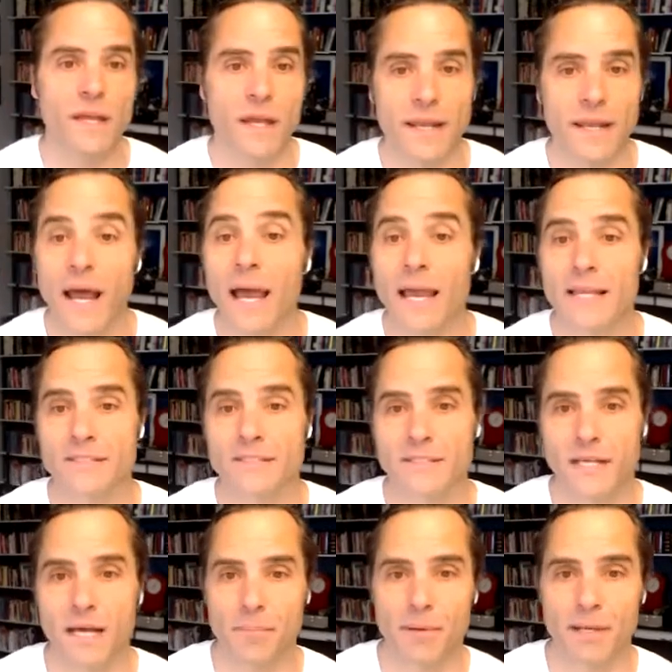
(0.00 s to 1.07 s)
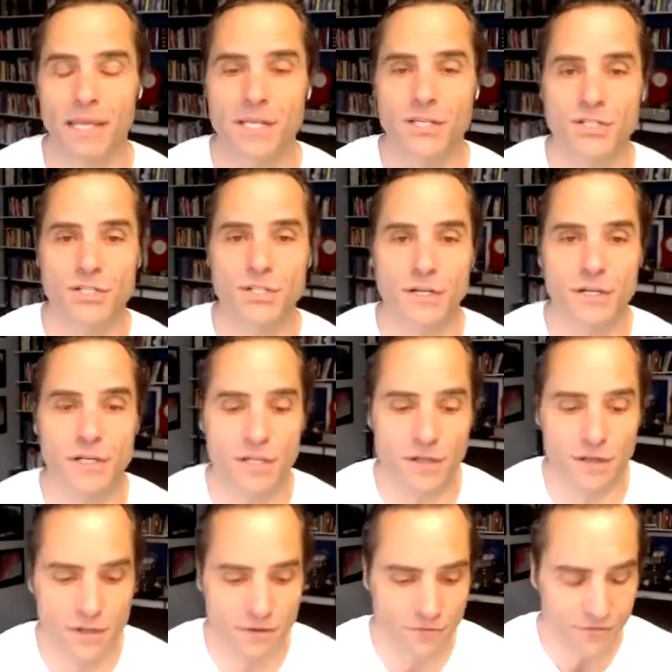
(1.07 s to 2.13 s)
and ice up against your
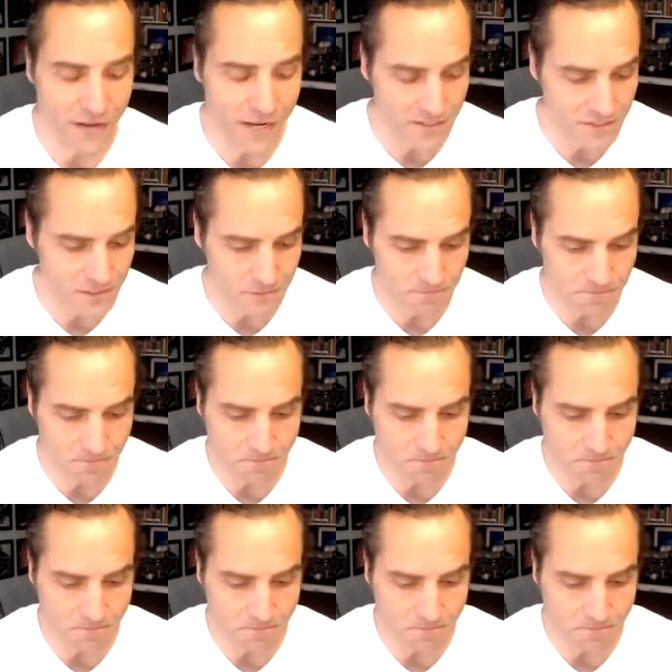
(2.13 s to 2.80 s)
face.